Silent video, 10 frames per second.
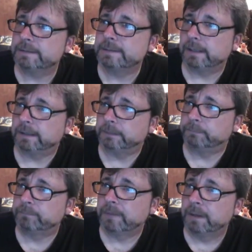time.
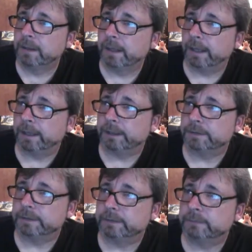
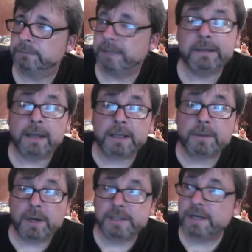And likewise,